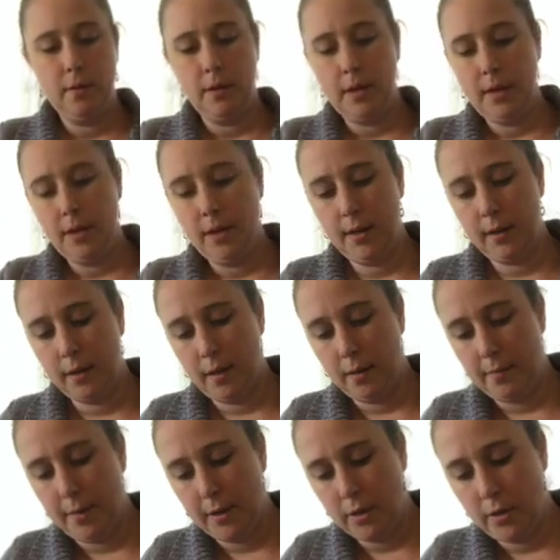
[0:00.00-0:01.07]
Again, I got to
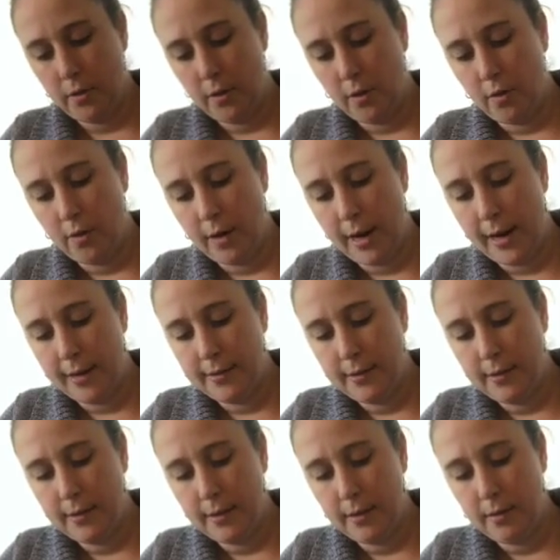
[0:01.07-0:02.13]
make sure the grass
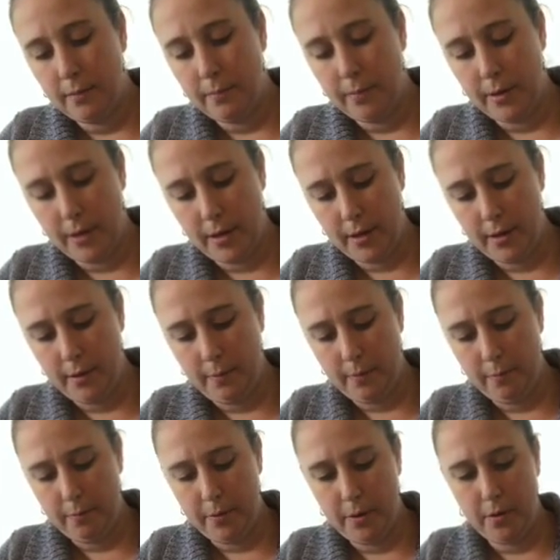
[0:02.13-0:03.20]
is at the bottom
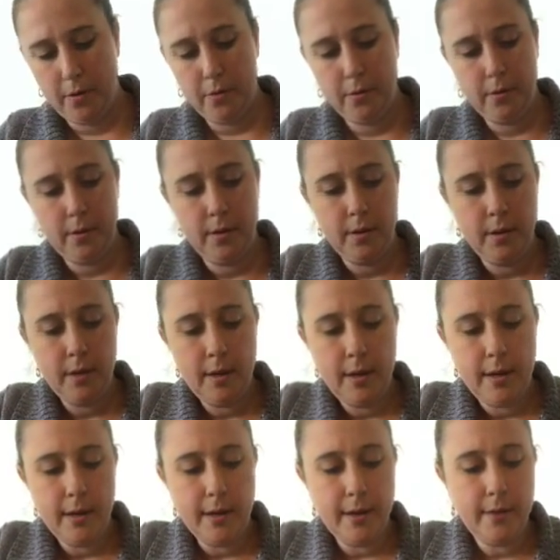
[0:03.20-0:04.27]
of both
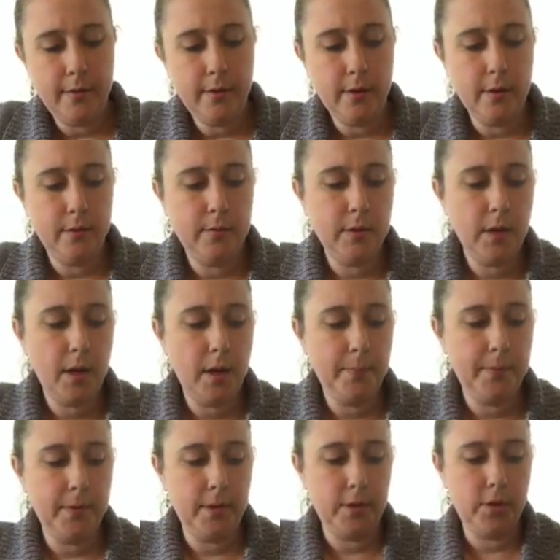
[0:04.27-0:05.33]
and the
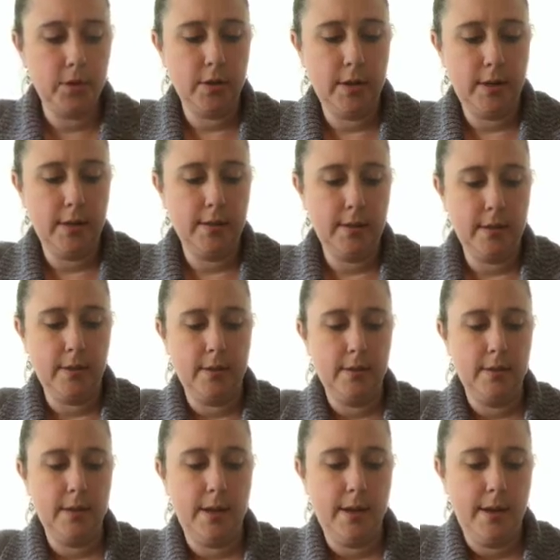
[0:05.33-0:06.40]
top of the tree is at the
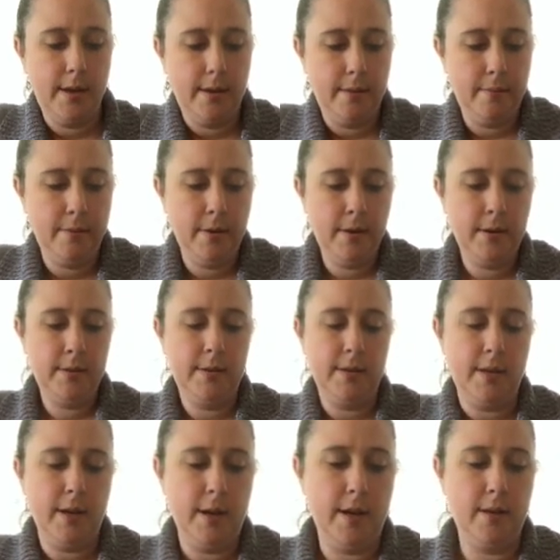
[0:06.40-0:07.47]
same
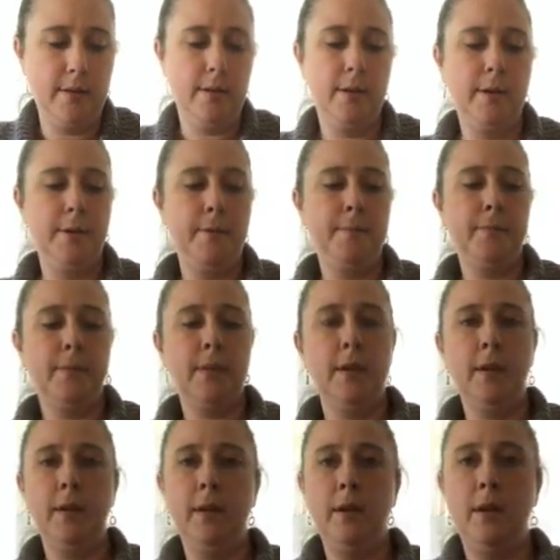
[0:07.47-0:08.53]
side.
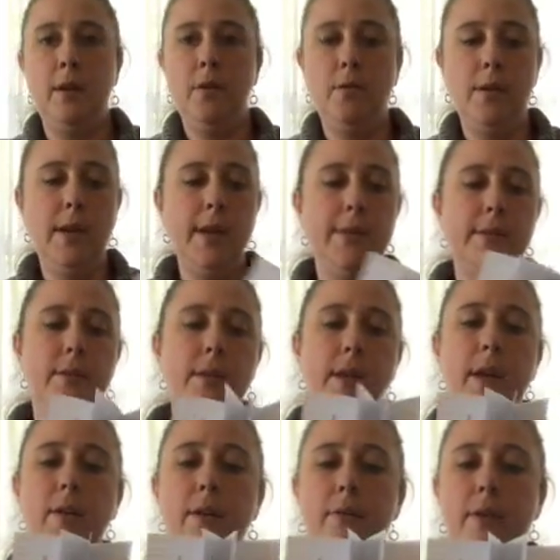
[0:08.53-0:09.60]
Okay, so
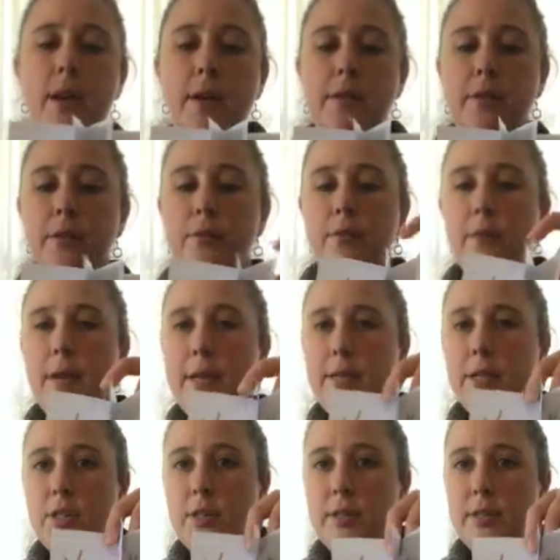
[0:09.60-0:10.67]
now I've got
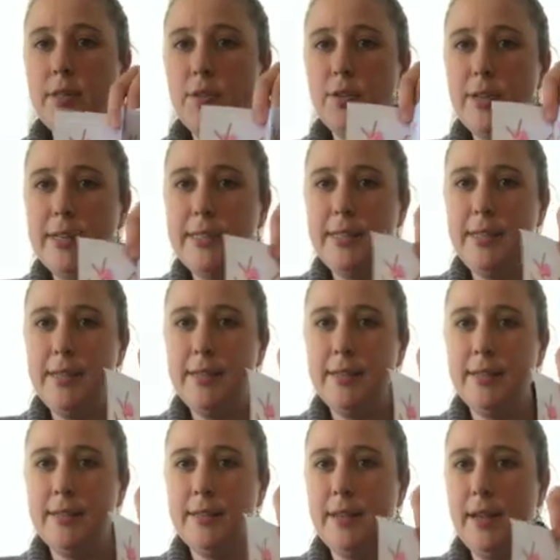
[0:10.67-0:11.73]
three
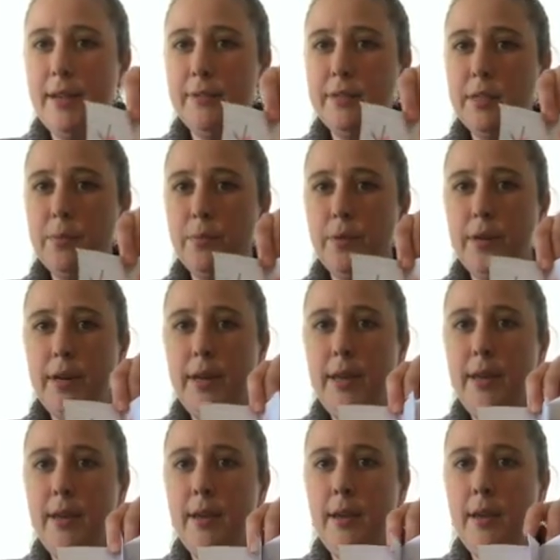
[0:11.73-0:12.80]
seasons. I have
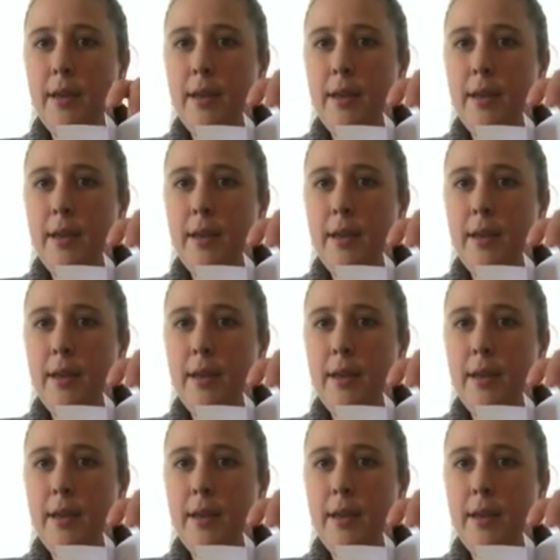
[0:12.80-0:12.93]
spring,